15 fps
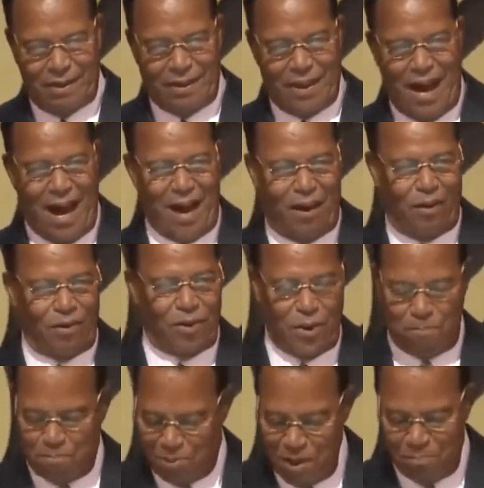Now
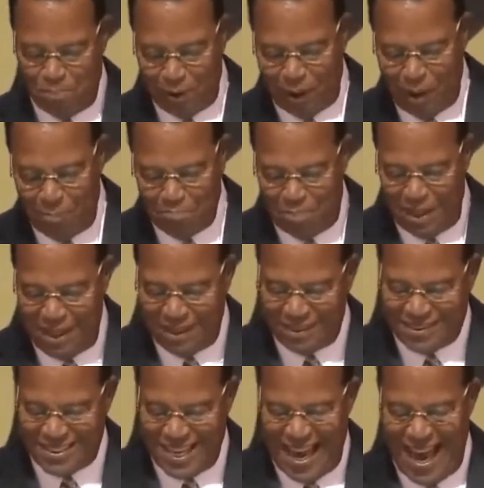the people are
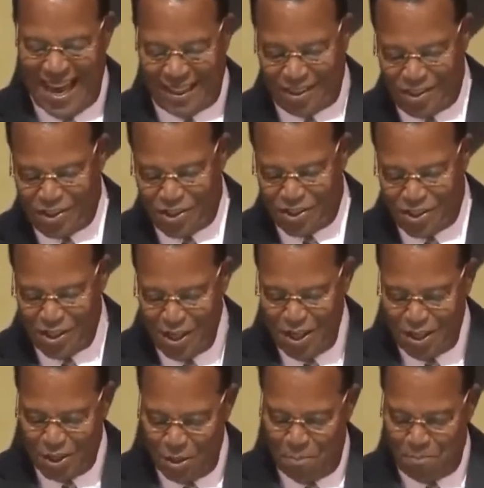being
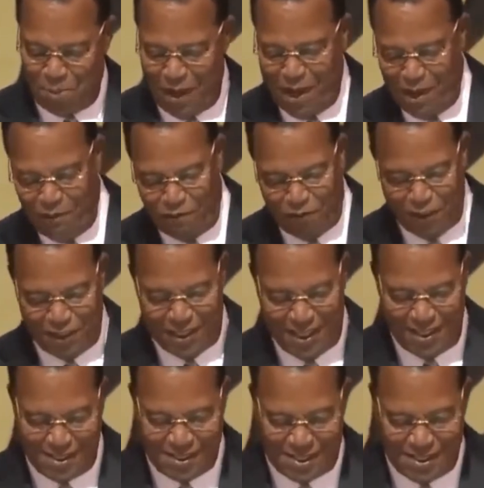taxed to pay for
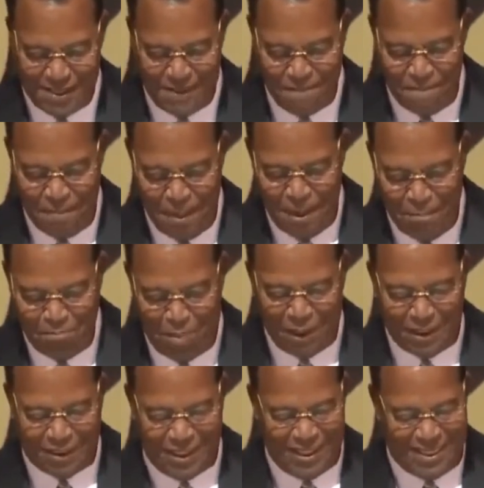this,
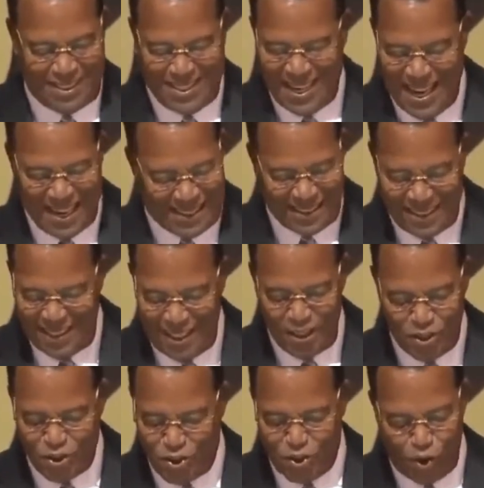but the debt
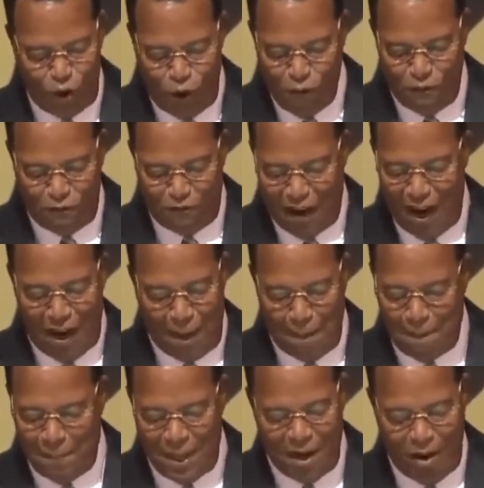is so
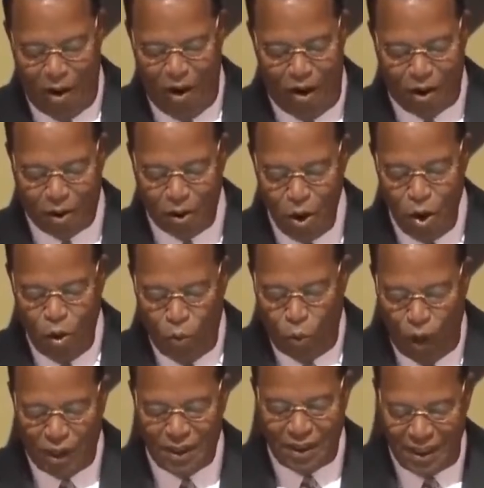far beyond
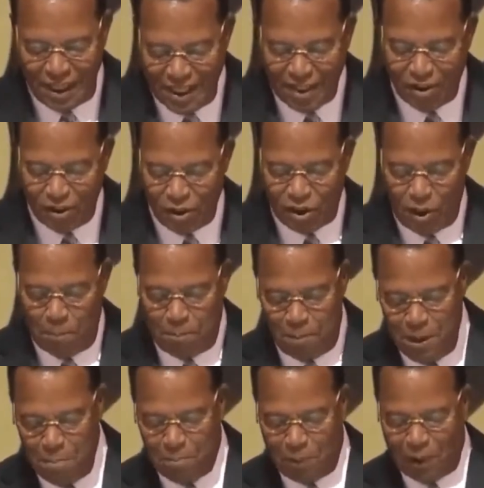what little the
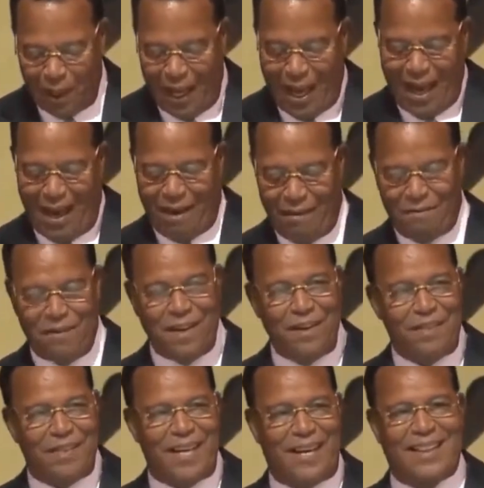people have
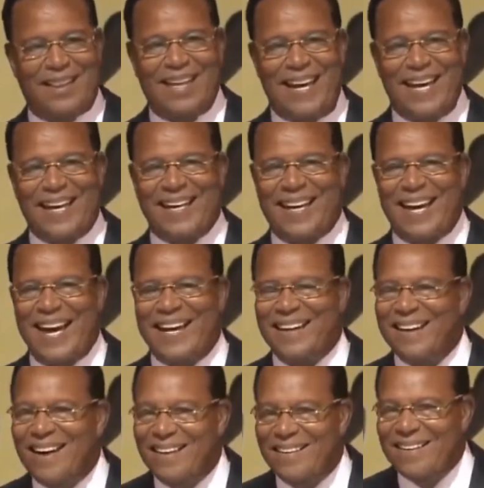that they
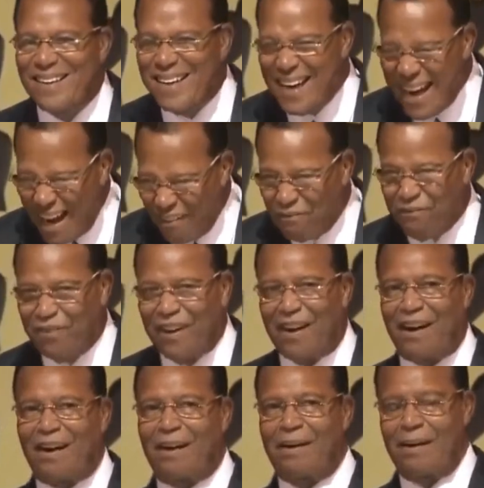can
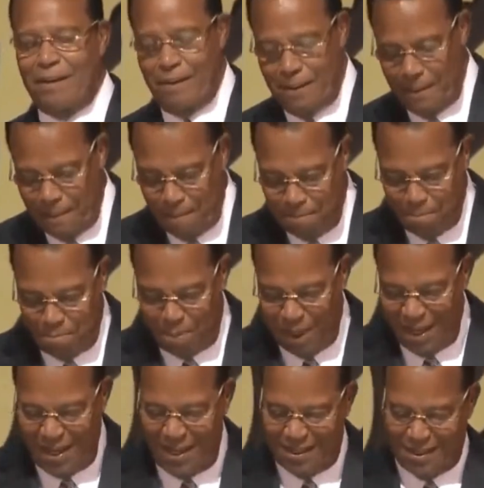never
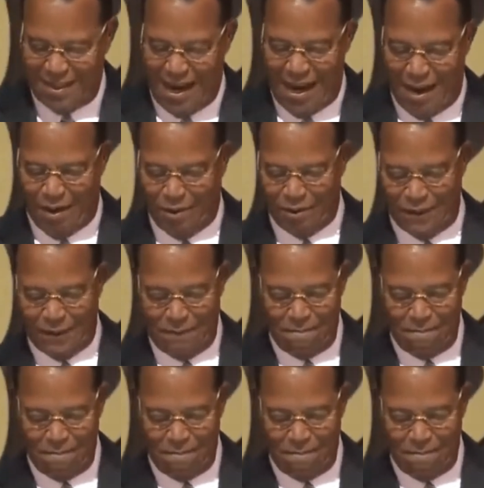pay it down.